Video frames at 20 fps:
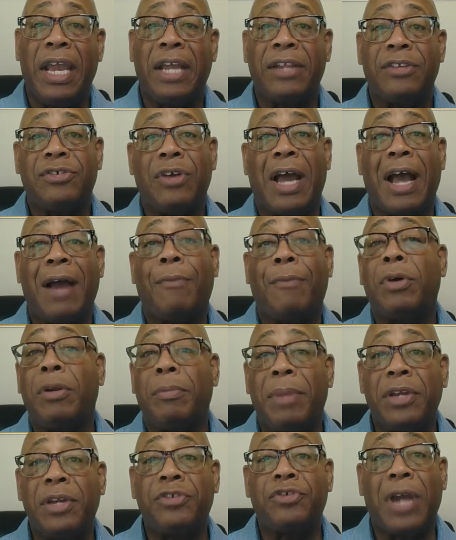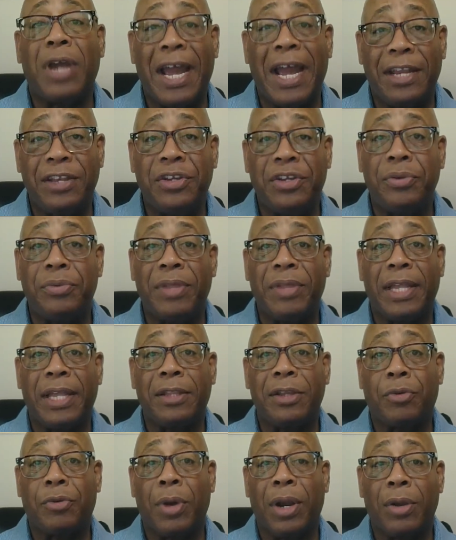And so I want to make sure I do
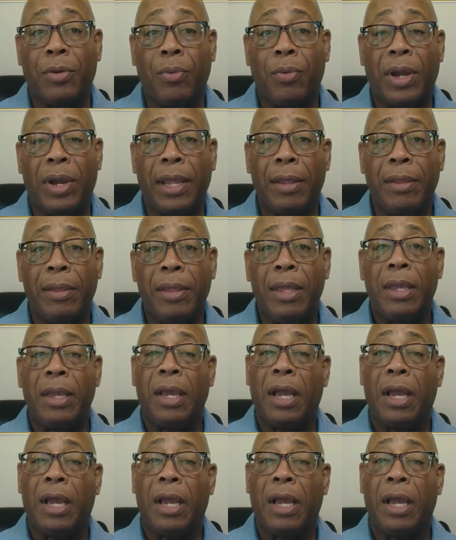that the correct way.